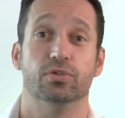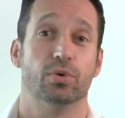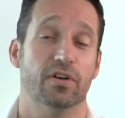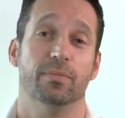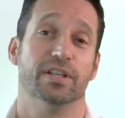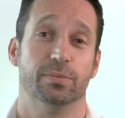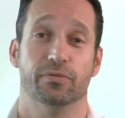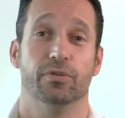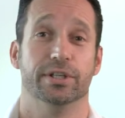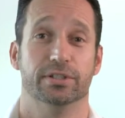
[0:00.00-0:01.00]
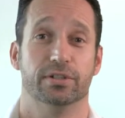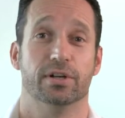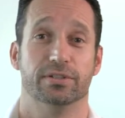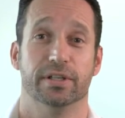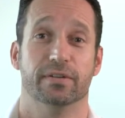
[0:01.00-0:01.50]
12 months before you
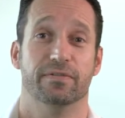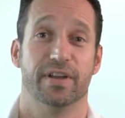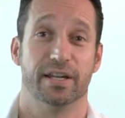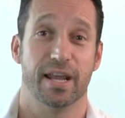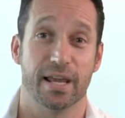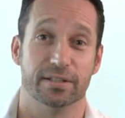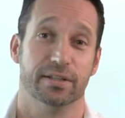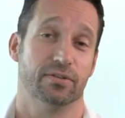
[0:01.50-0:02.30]
start seeing fantastic